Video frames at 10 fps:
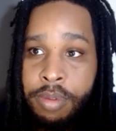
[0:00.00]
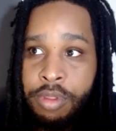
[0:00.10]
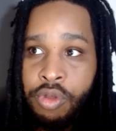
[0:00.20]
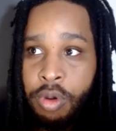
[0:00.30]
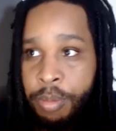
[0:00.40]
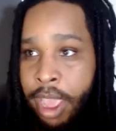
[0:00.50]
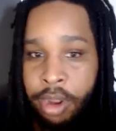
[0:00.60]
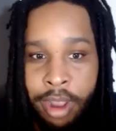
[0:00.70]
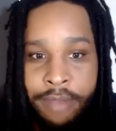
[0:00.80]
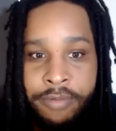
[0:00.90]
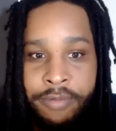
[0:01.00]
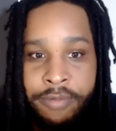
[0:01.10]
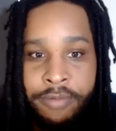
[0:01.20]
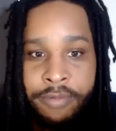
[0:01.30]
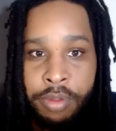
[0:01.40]
short biographical
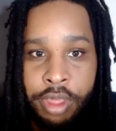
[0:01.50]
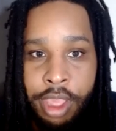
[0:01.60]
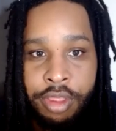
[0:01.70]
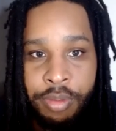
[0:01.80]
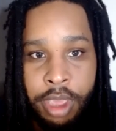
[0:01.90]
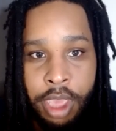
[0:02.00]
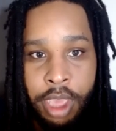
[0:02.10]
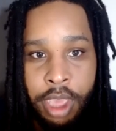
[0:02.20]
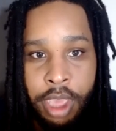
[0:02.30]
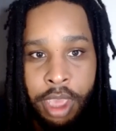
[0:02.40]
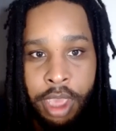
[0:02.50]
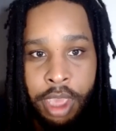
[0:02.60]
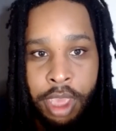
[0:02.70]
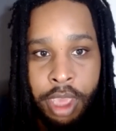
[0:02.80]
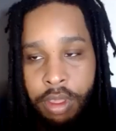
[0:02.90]
sketches behind. So,